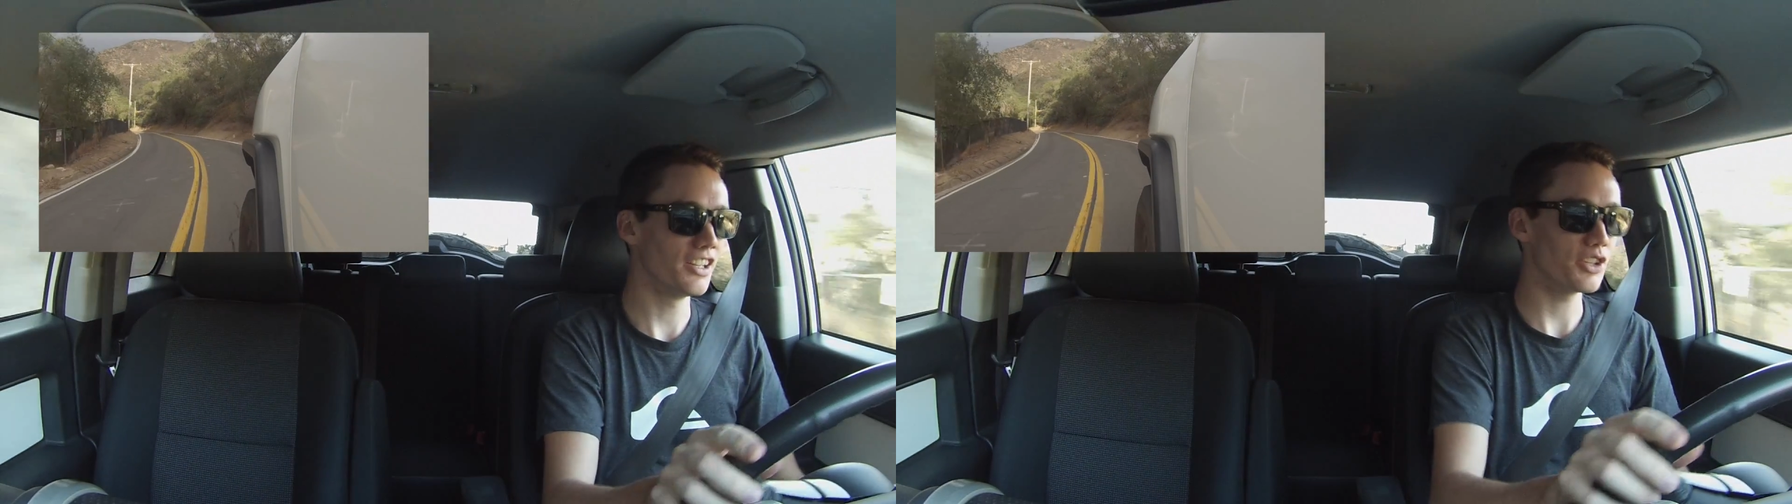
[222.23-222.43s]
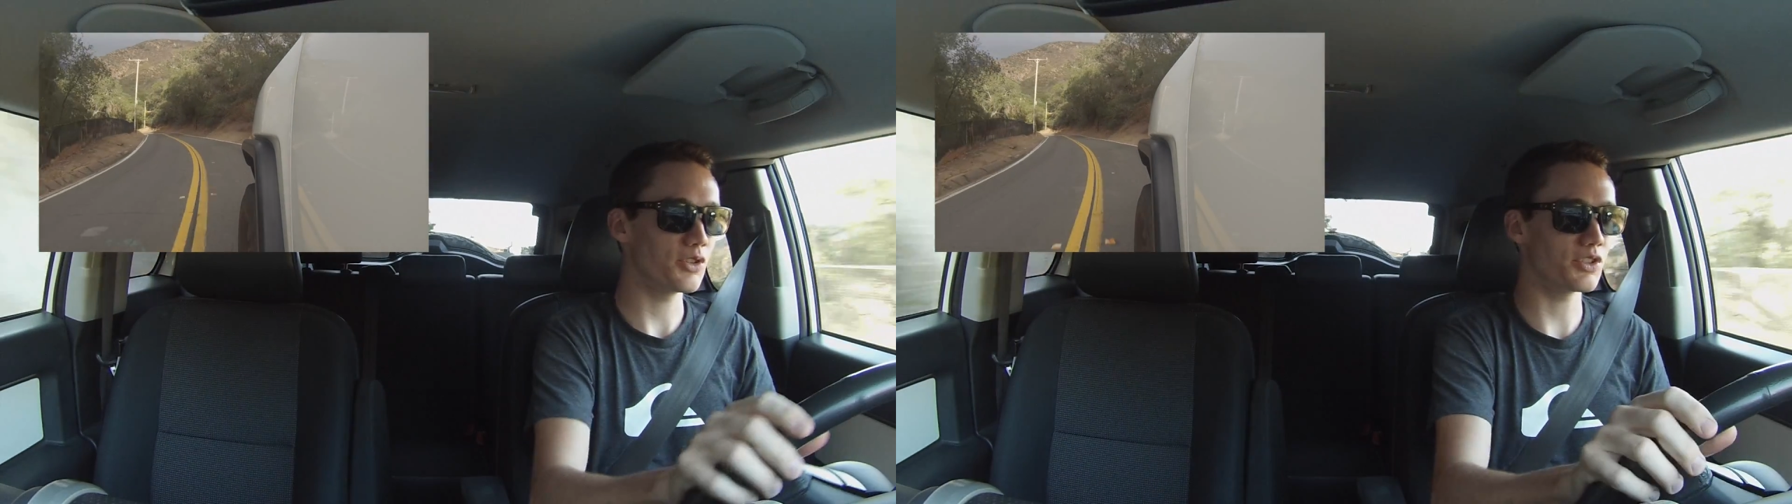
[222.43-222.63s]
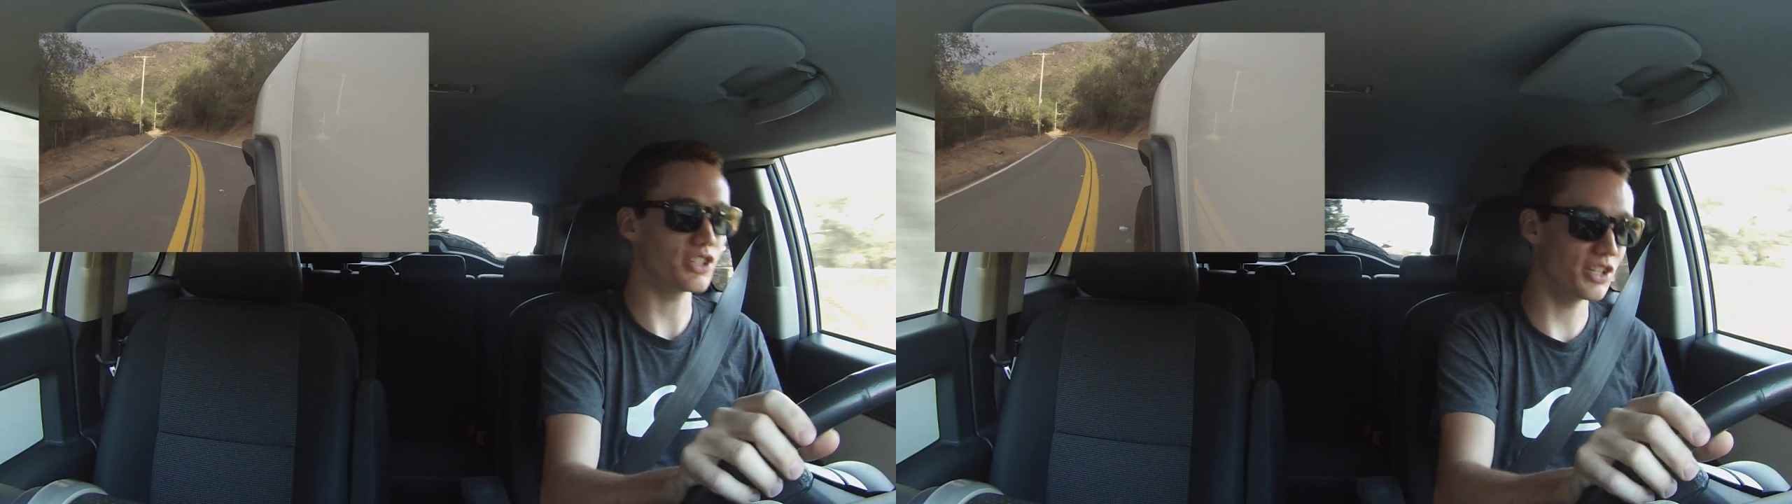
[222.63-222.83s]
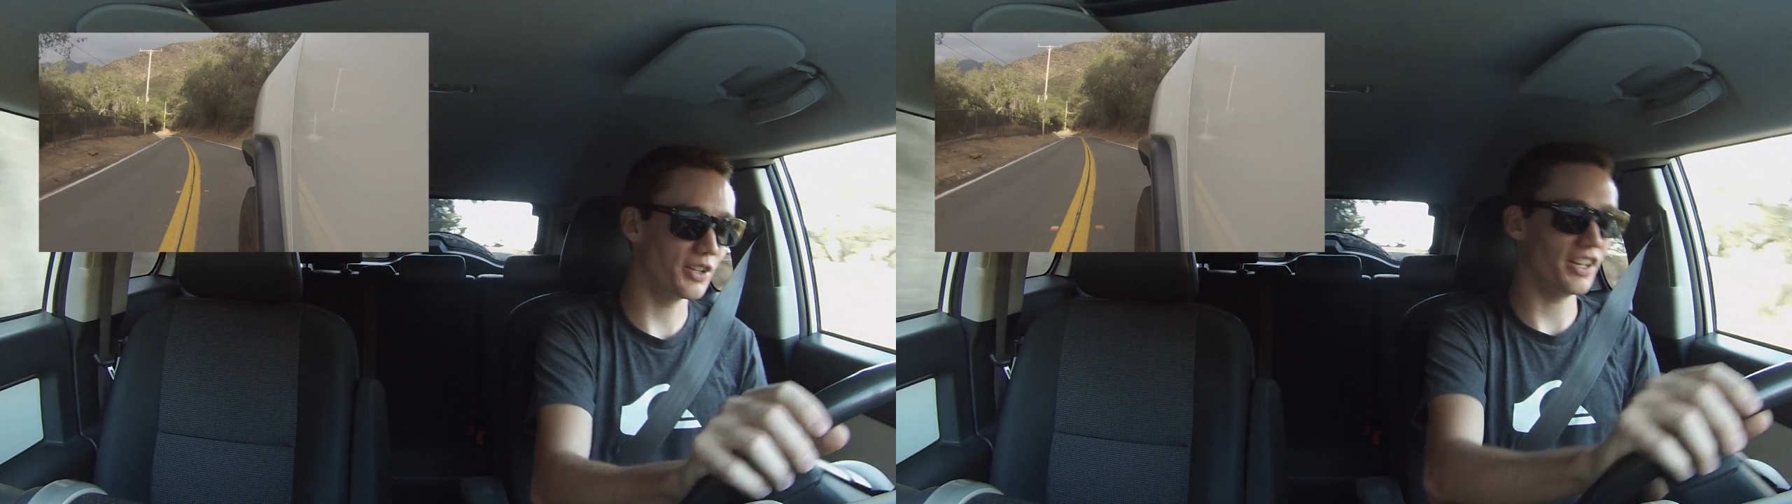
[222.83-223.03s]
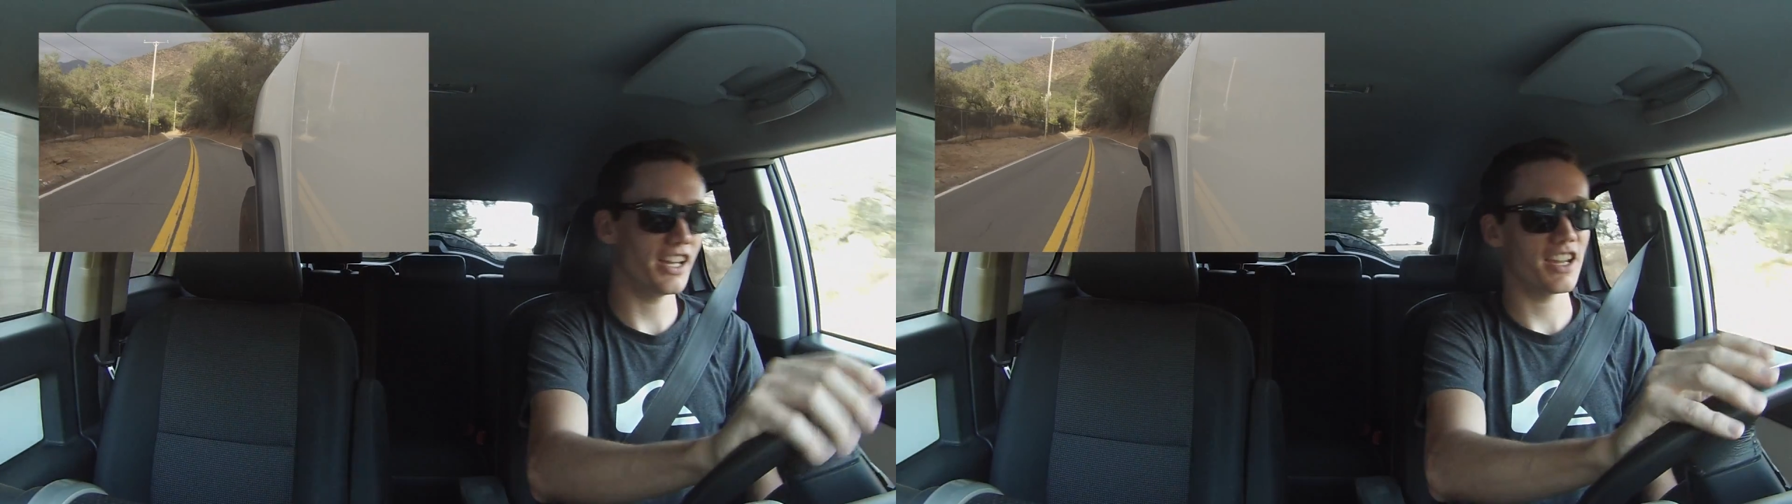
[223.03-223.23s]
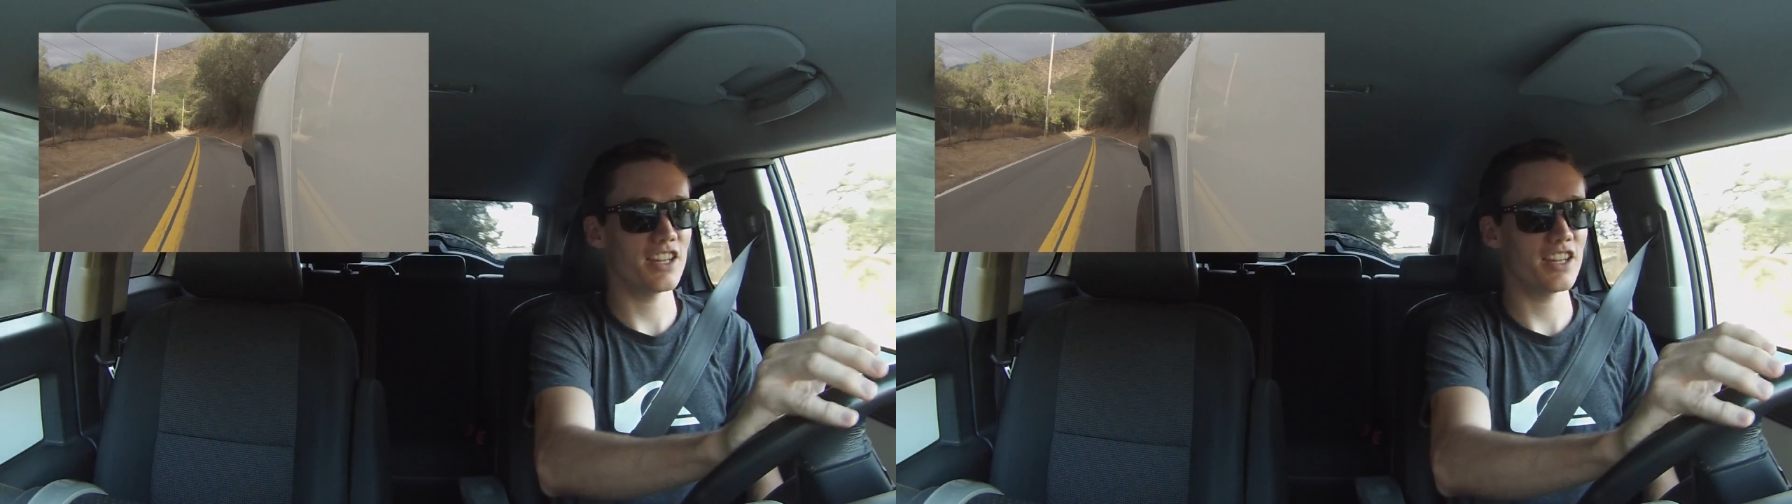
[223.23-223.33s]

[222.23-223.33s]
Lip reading: usually don't like it.